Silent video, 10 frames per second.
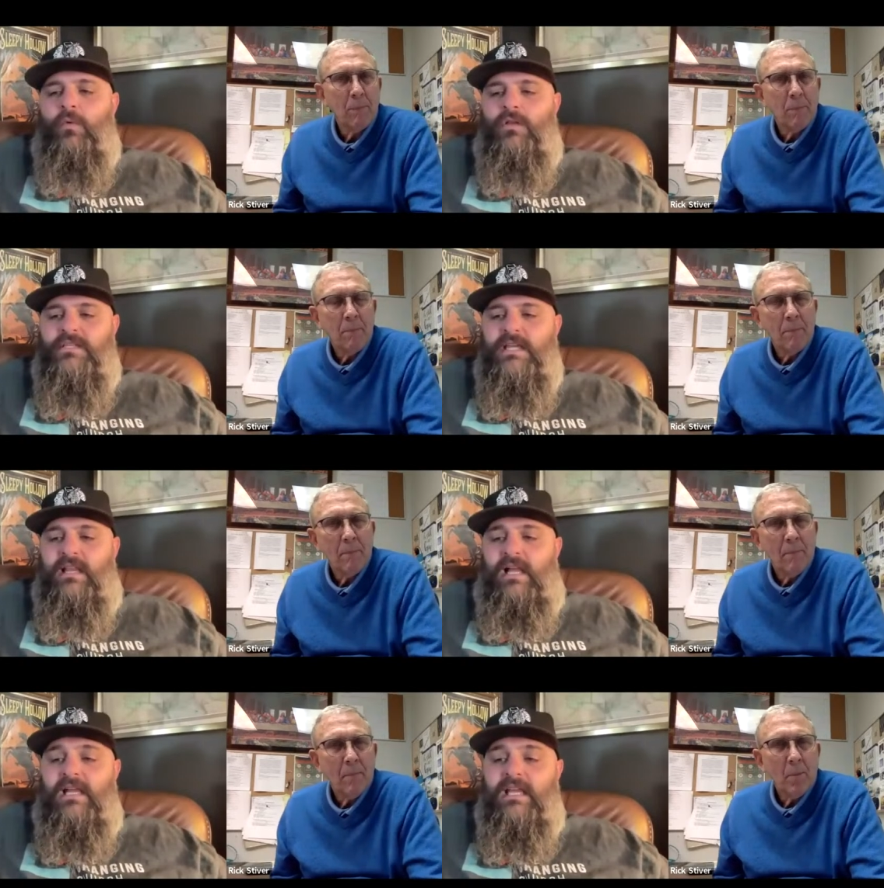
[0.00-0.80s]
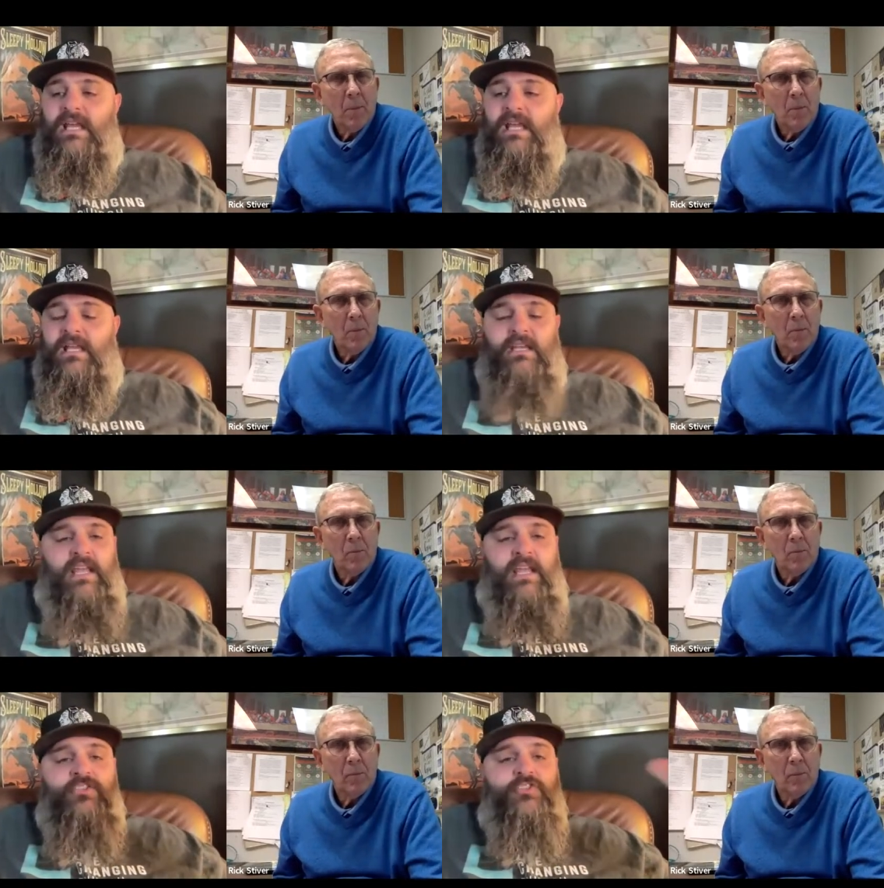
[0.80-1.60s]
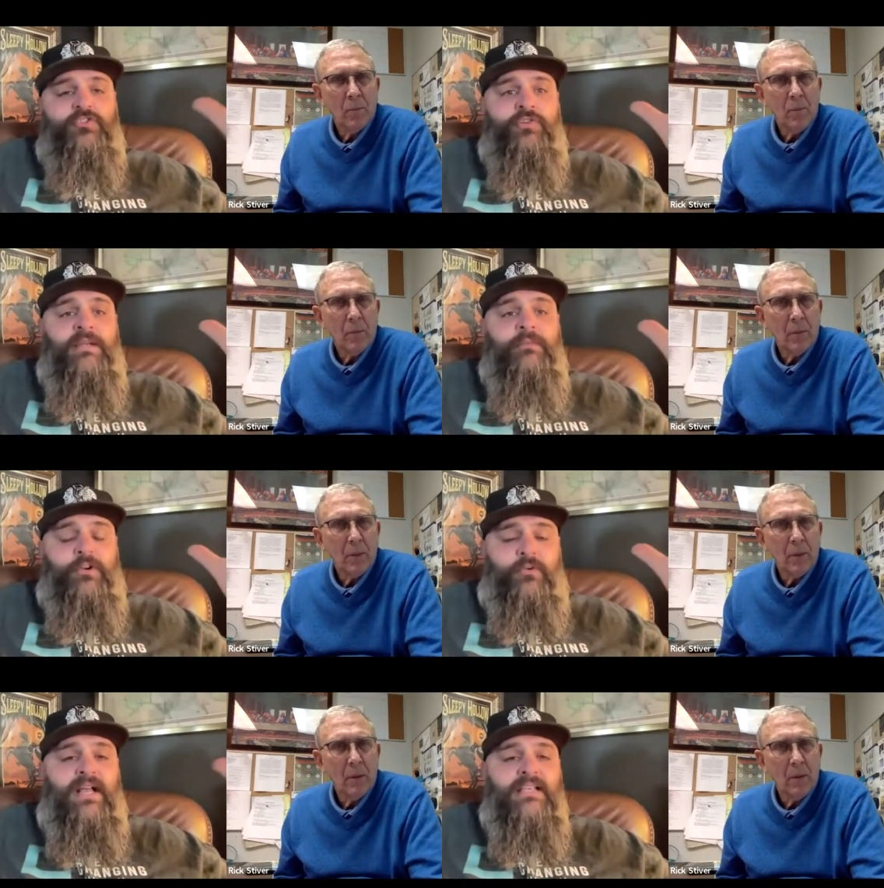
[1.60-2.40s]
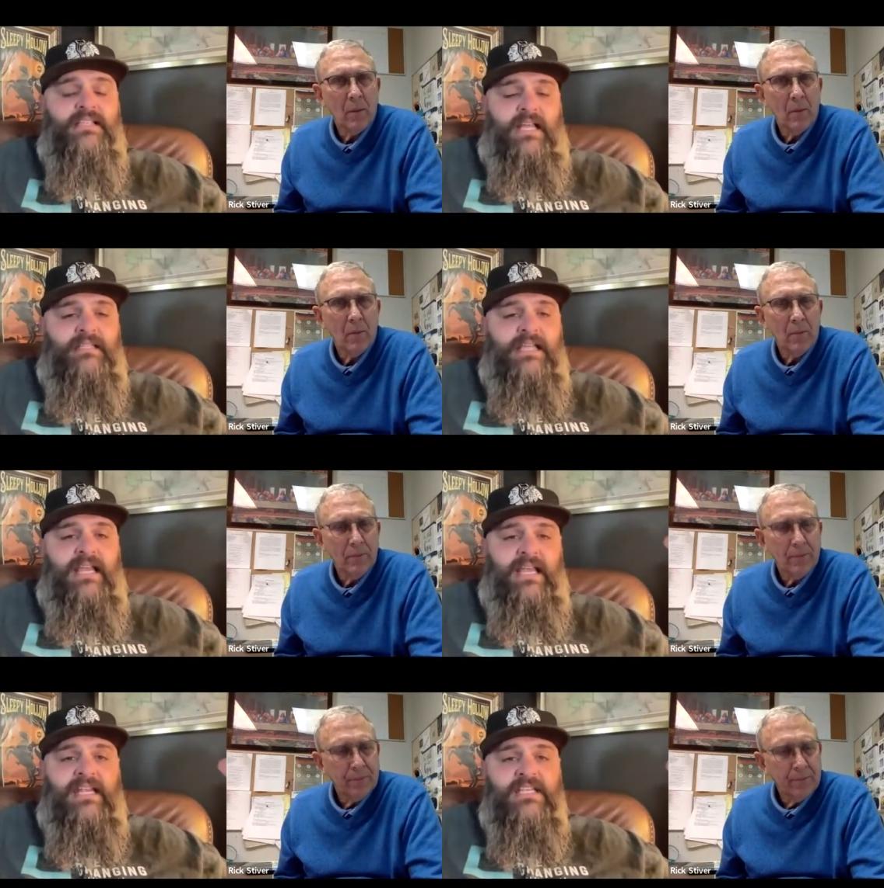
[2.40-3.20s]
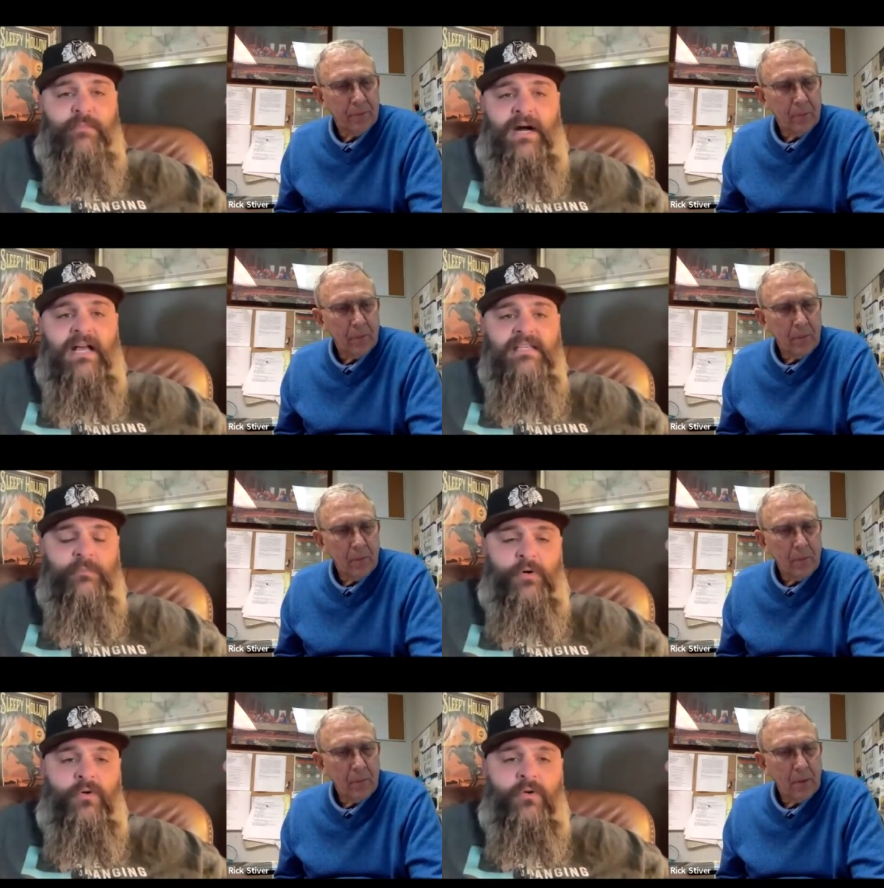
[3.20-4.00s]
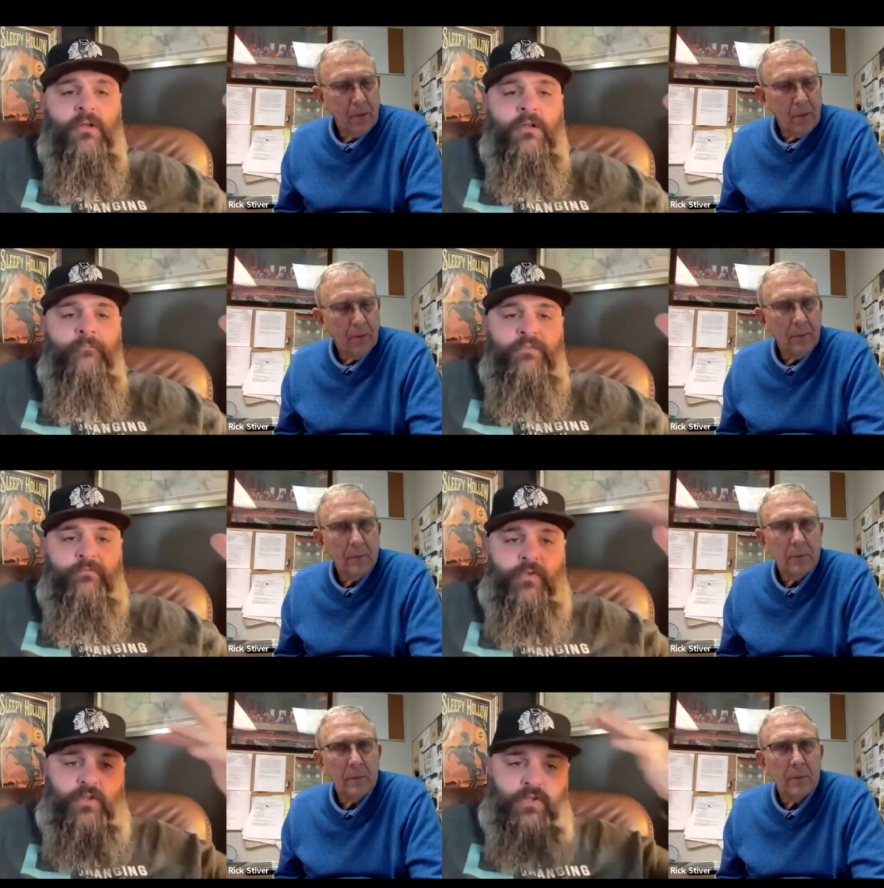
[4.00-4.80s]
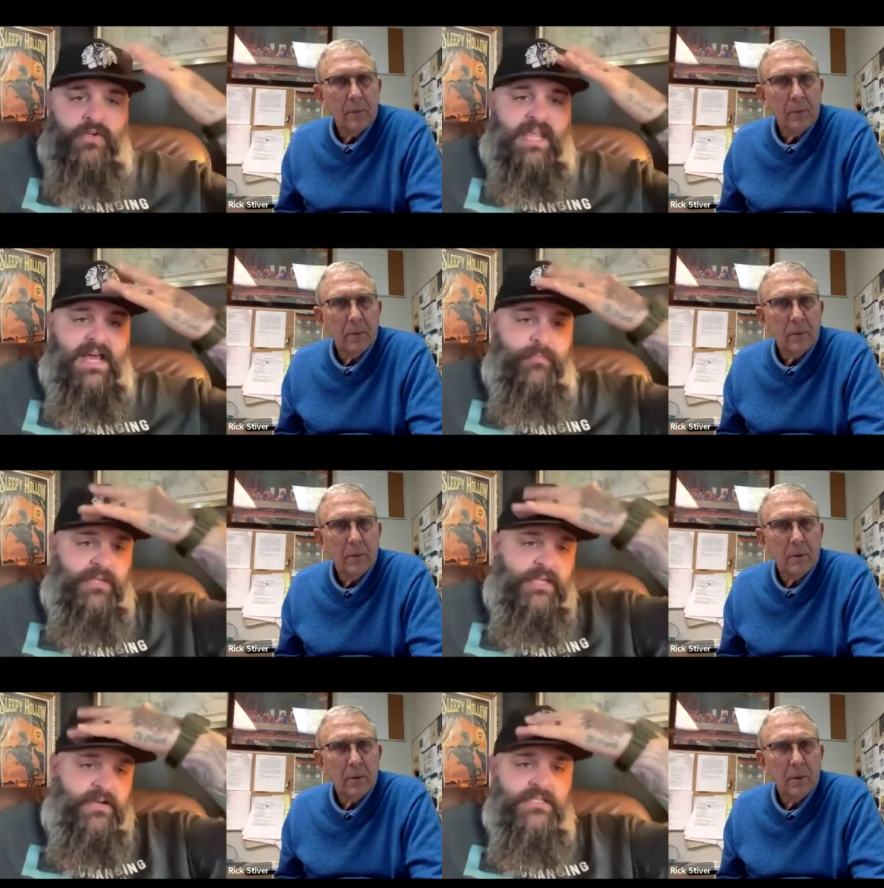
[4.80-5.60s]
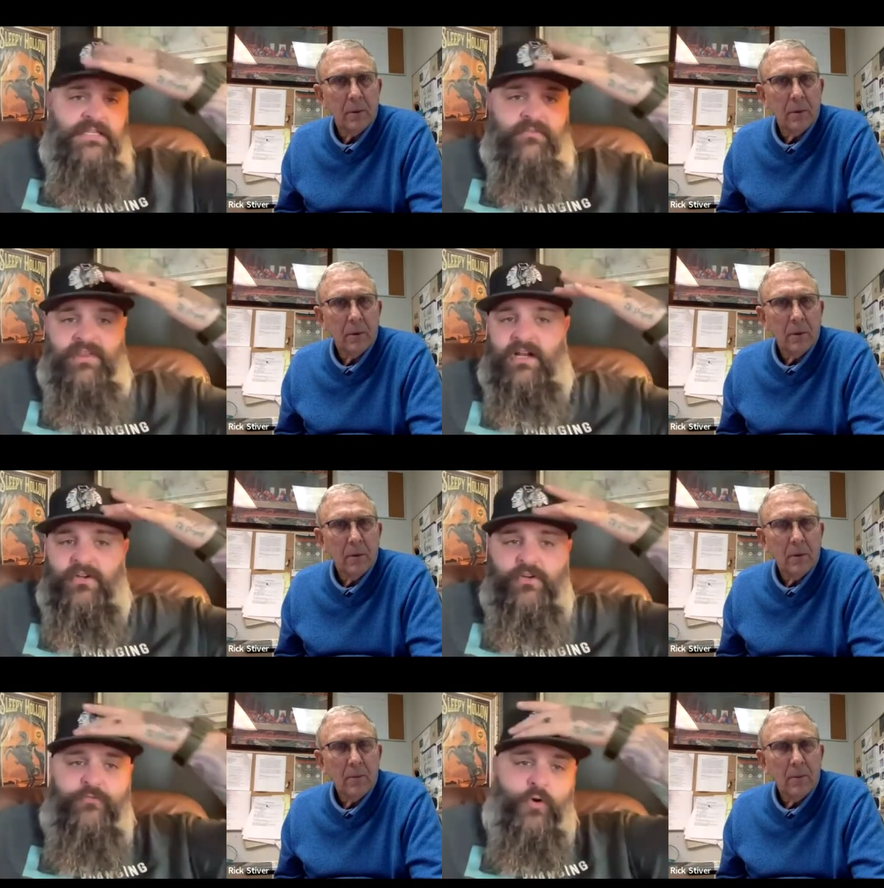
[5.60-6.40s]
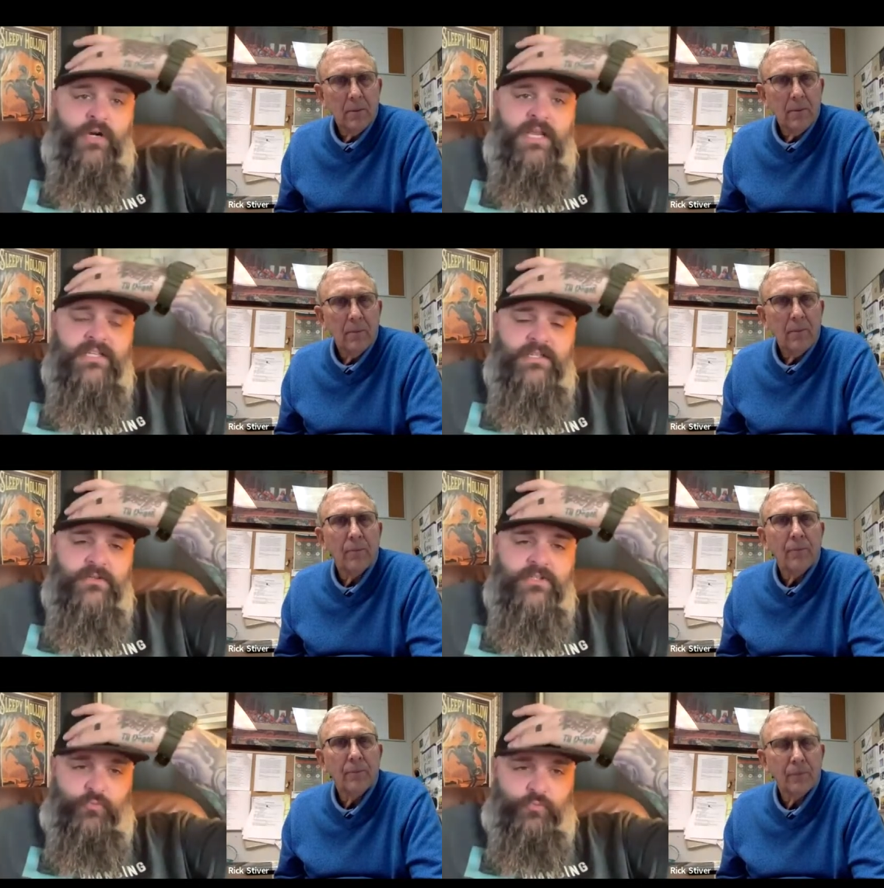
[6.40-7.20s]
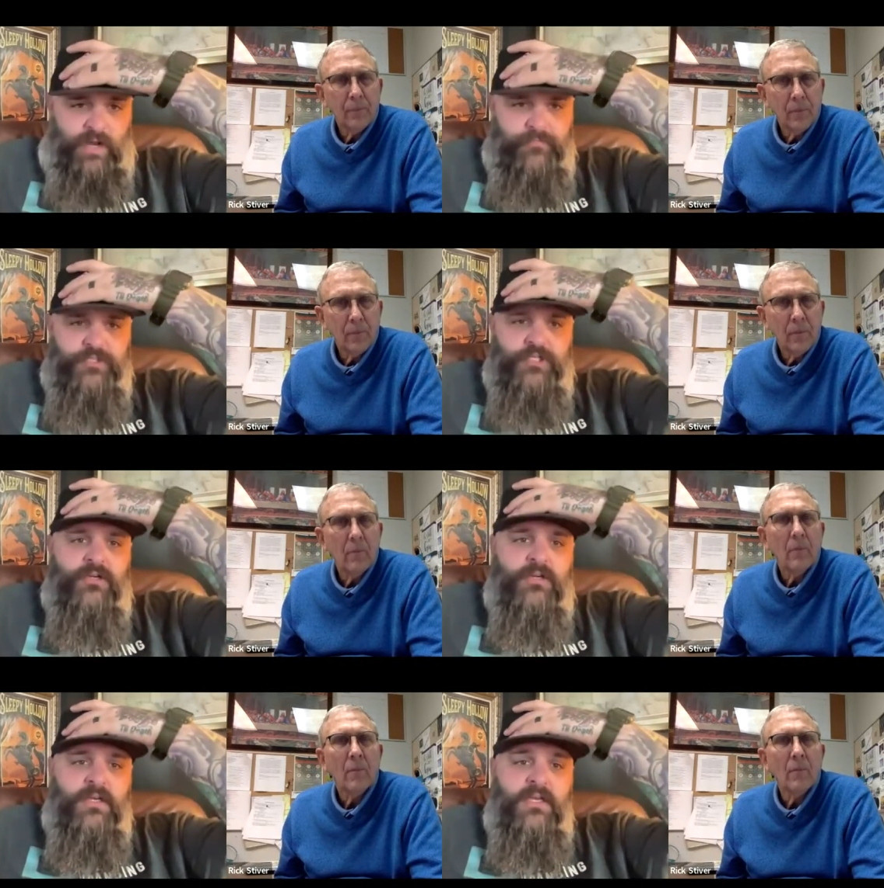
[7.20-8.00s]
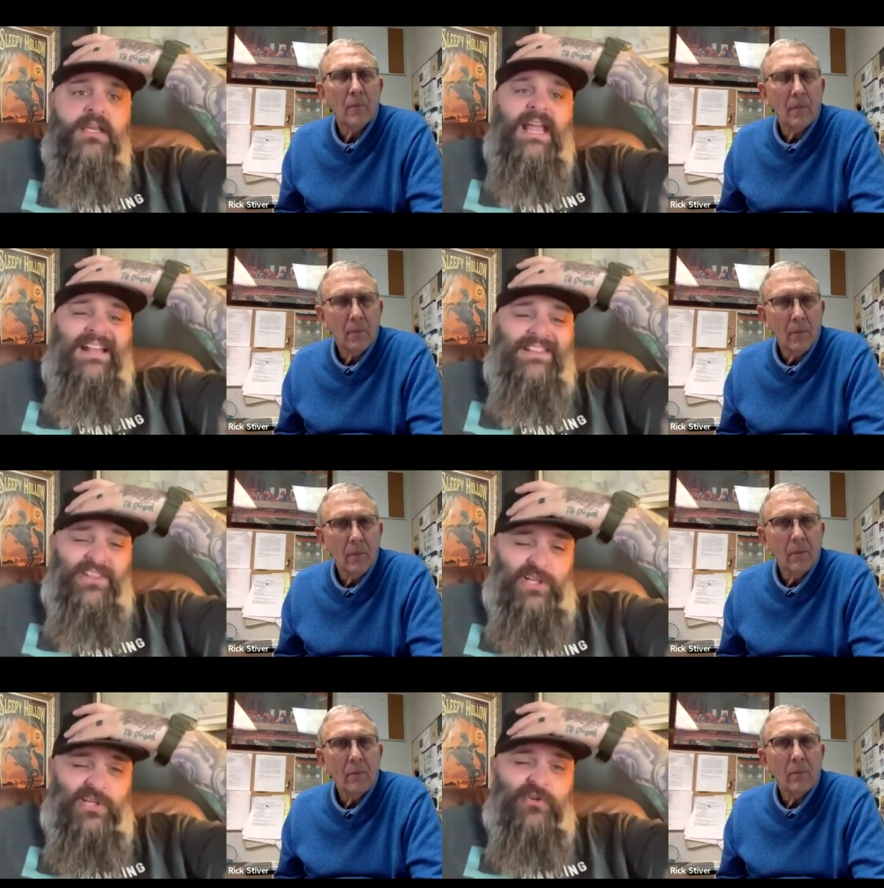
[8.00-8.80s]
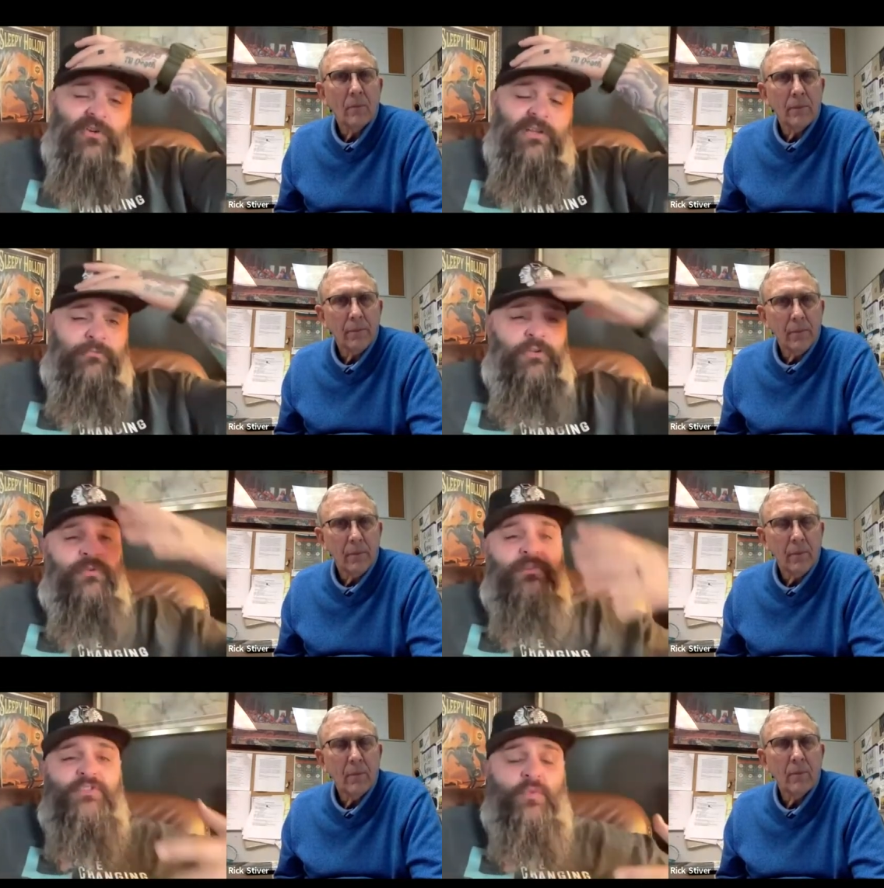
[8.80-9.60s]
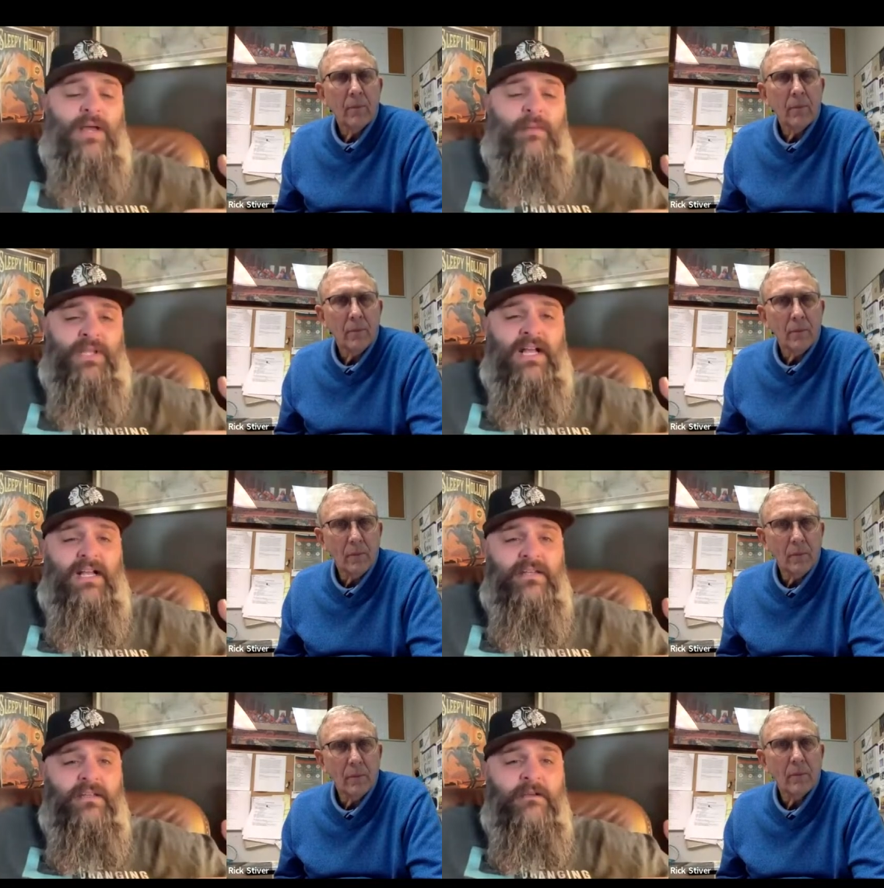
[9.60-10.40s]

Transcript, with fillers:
Speaker 1: will say like in extreme duress like that, it is possible for the little capillaries and everything on your forehead to, to rupture and literally for you to sweat blood,